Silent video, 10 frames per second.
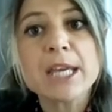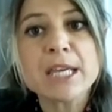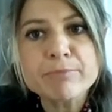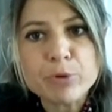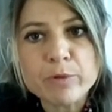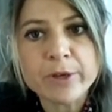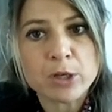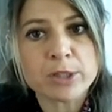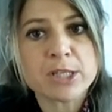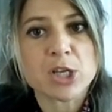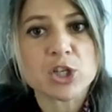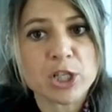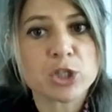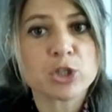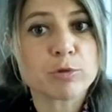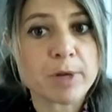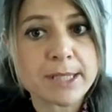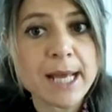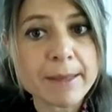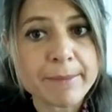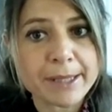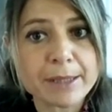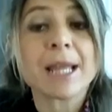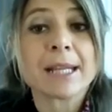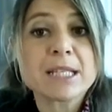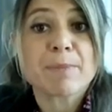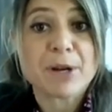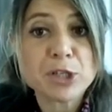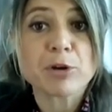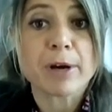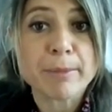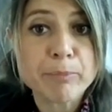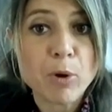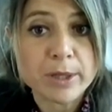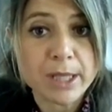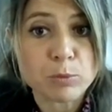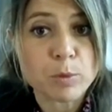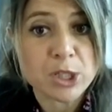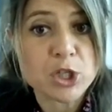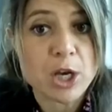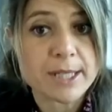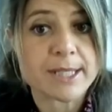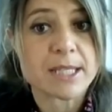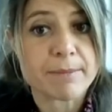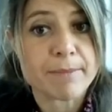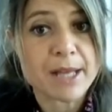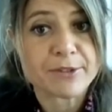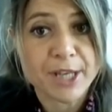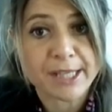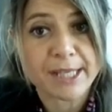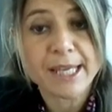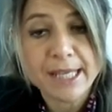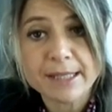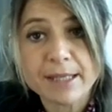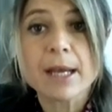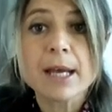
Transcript: improving on the social insurance element that is particularly important when the shock is asymmetric and hit